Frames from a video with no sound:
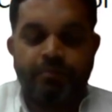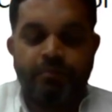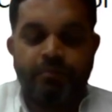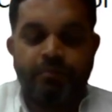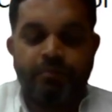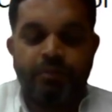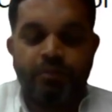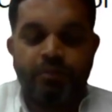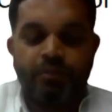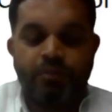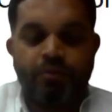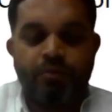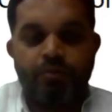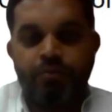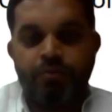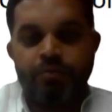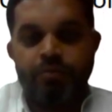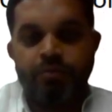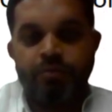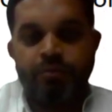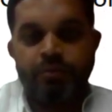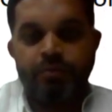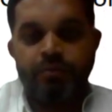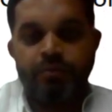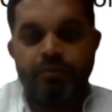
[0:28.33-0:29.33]
So
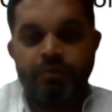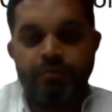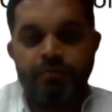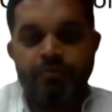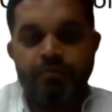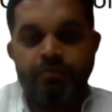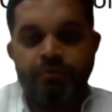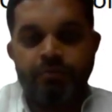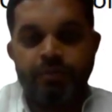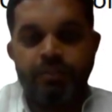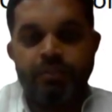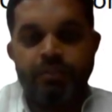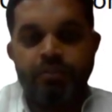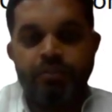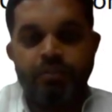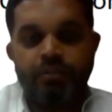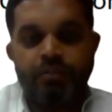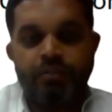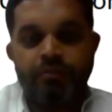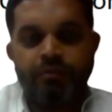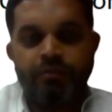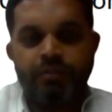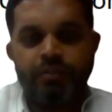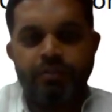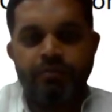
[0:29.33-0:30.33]
we
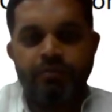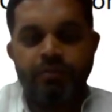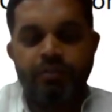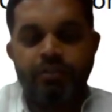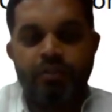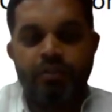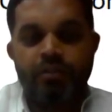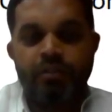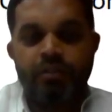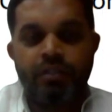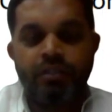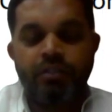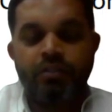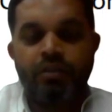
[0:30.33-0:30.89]
shortly